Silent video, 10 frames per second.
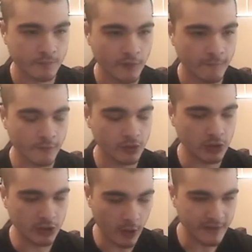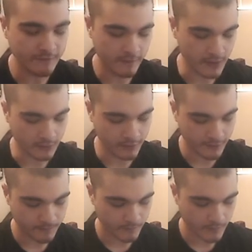for loading
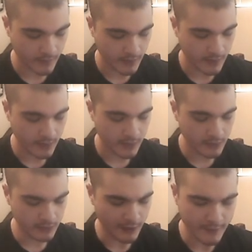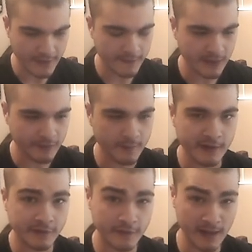vehicles, loading things from the
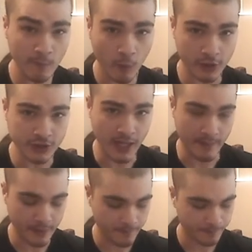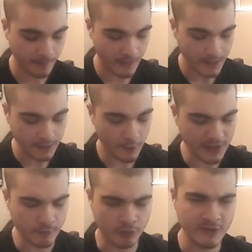Steam Workshop,
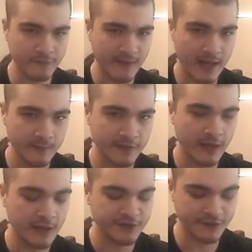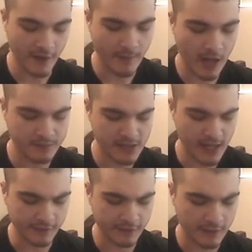loading prefabs,
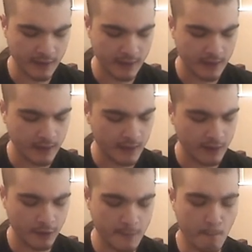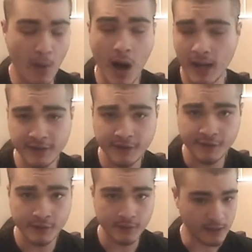sub-objects,
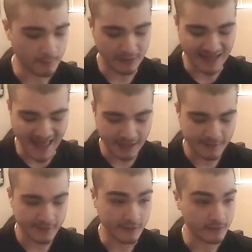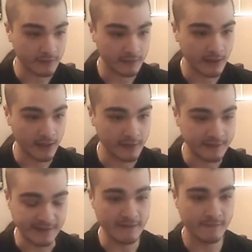mods, and planets, and
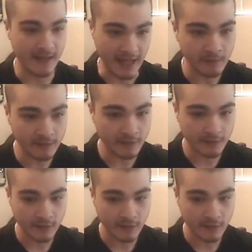save games,